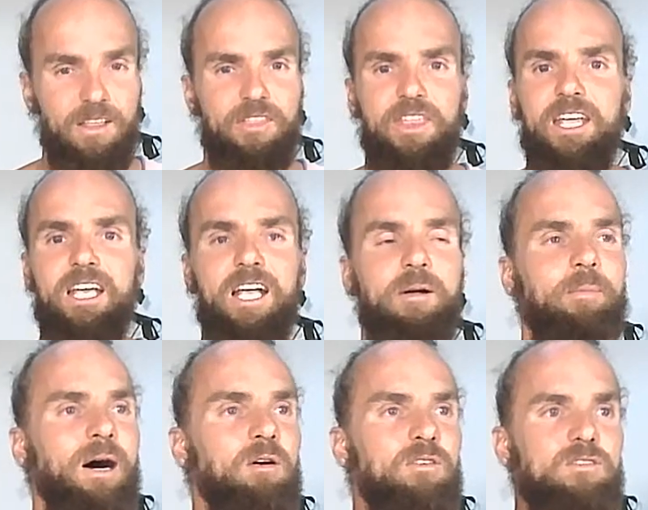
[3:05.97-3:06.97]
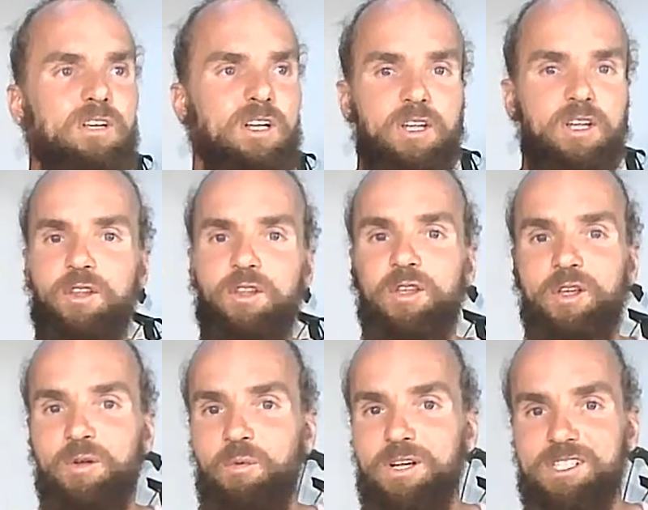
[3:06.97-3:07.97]
thinking about
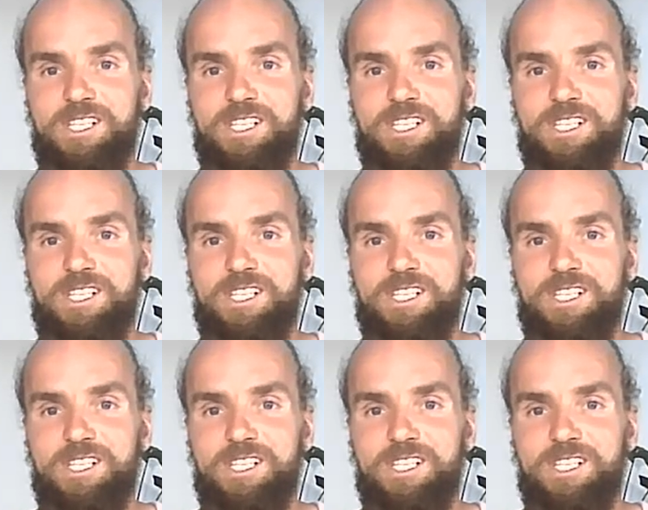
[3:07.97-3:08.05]
what's